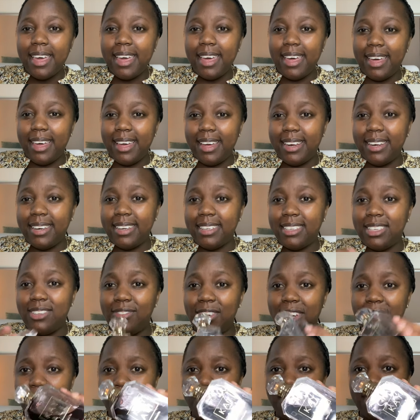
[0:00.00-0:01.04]
And it's
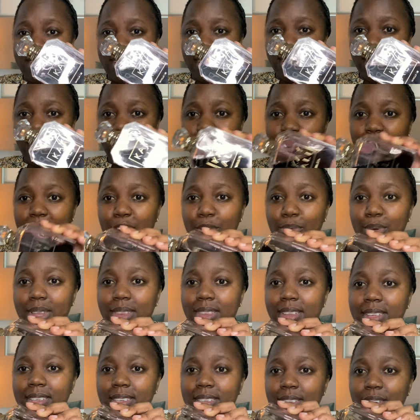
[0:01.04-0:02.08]
very versatile. You can
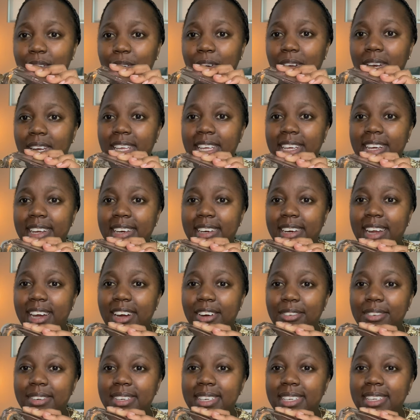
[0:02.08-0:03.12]
wear this all year
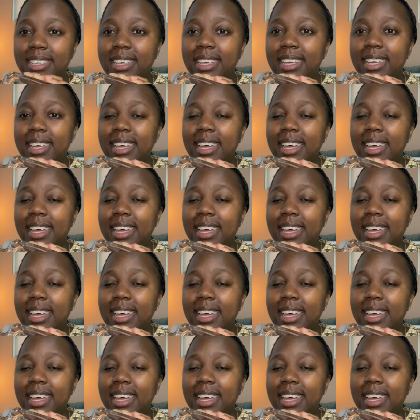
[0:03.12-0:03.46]
round.